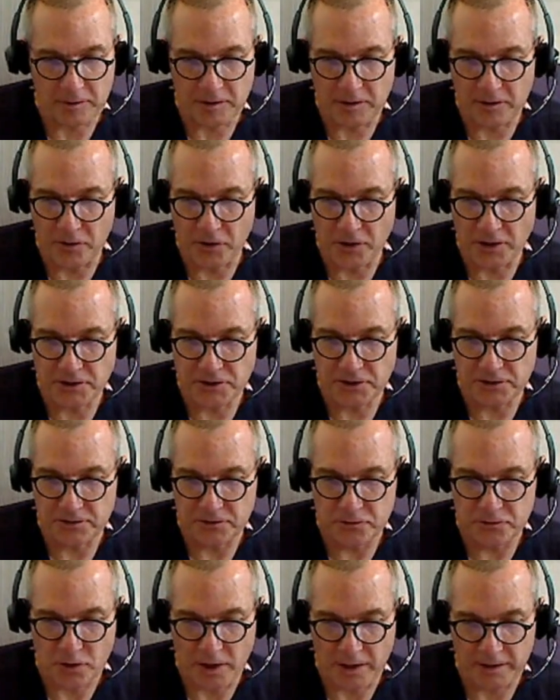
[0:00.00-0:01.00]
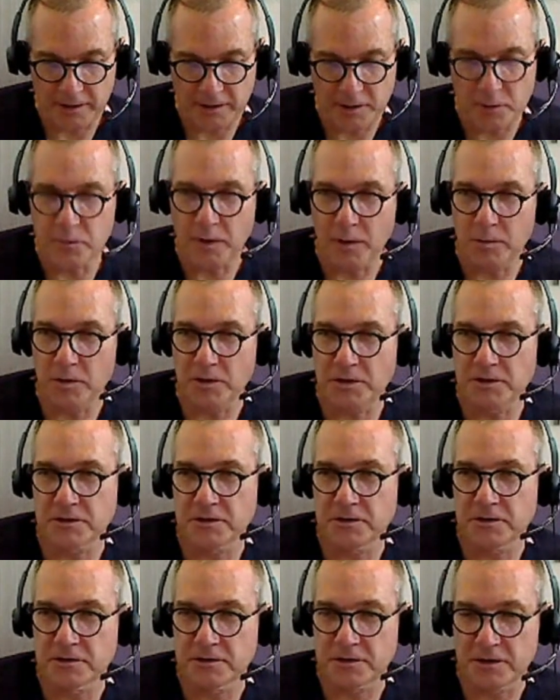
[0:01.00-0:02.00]
going to urge you to try and get it
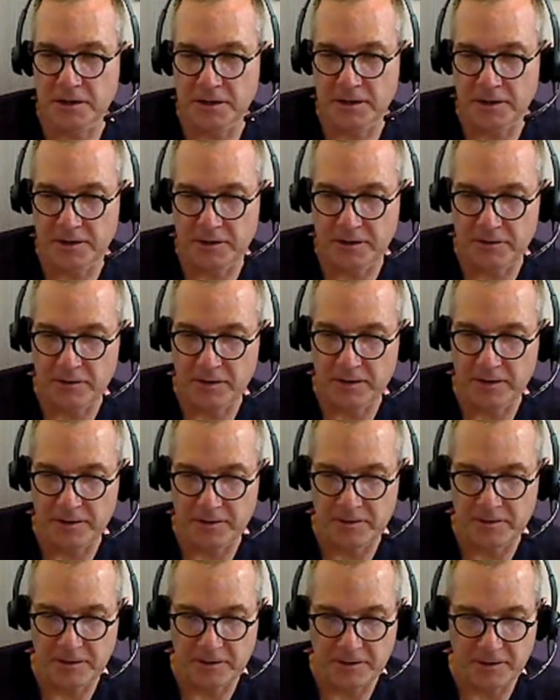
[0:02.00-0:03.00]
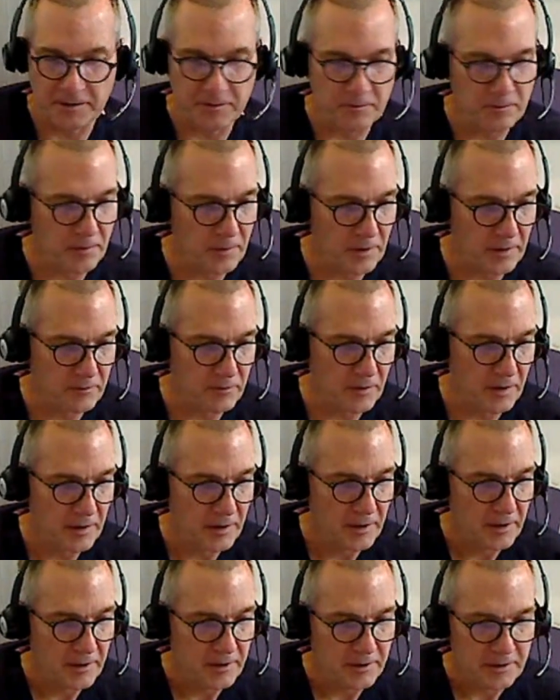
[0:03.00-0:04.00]
published in a,
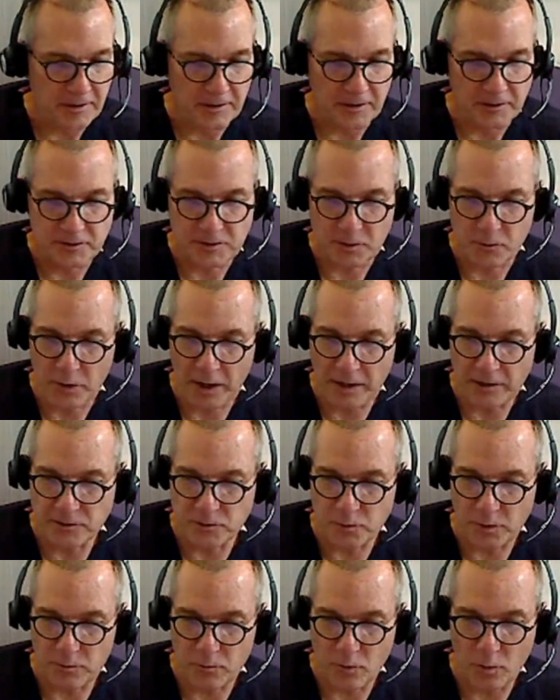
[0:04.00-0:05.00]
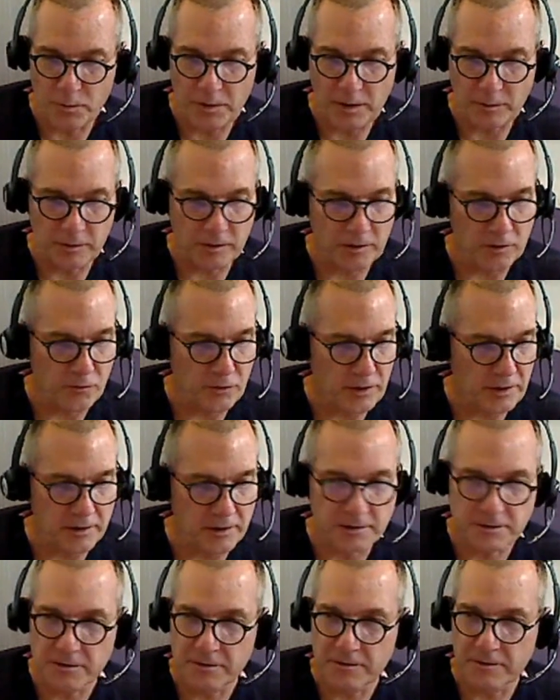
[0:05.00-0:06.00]
you know, somewhere else where more people can read
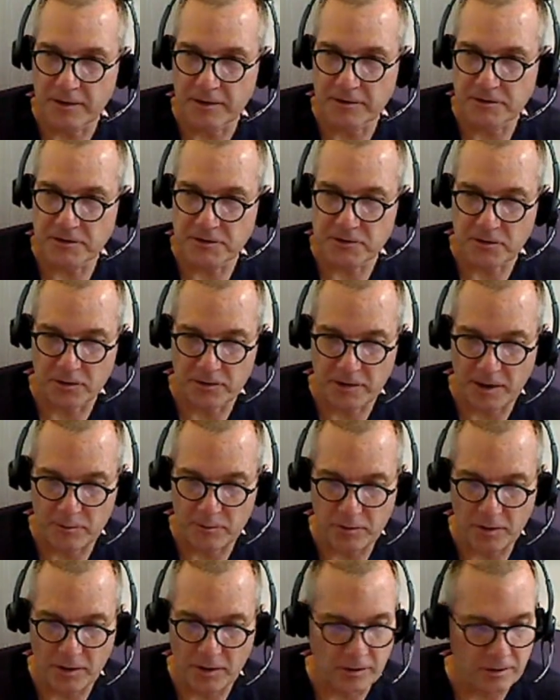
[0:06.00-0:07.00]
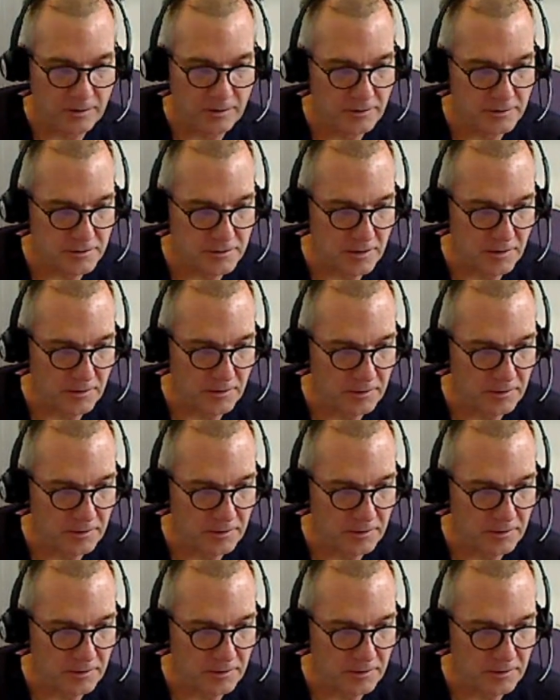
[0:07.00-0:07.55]
it than just on our blog. So